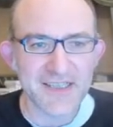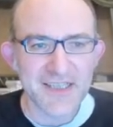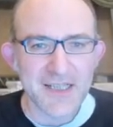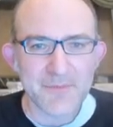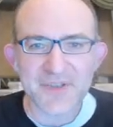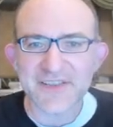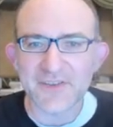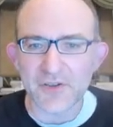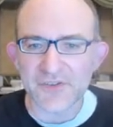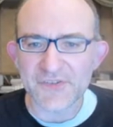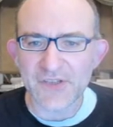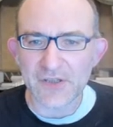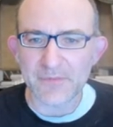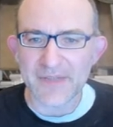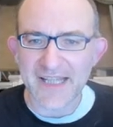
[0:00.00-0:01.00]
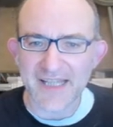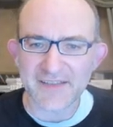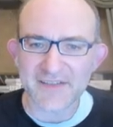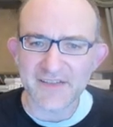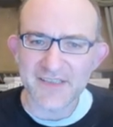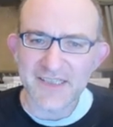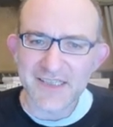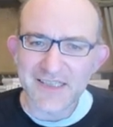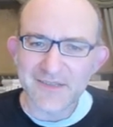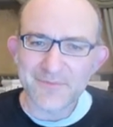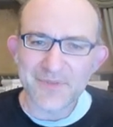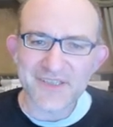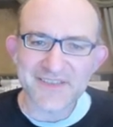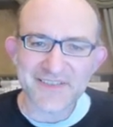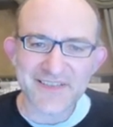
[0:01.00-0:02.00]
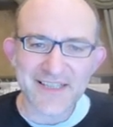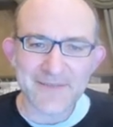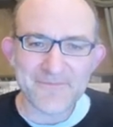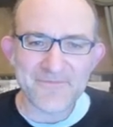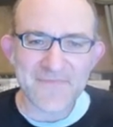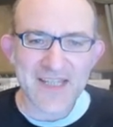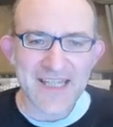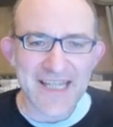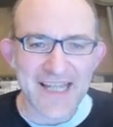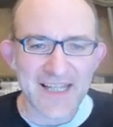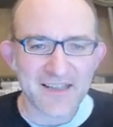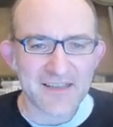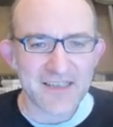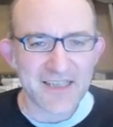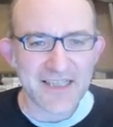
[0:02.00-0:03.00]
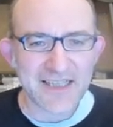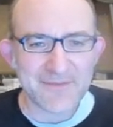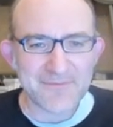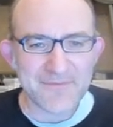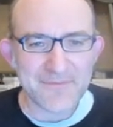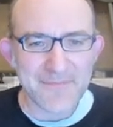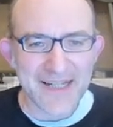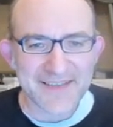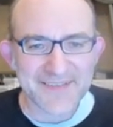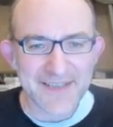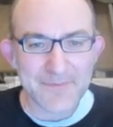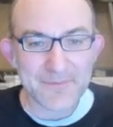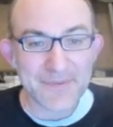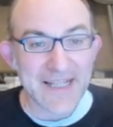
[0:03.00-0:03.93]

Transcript: it's not so bad. But Maxime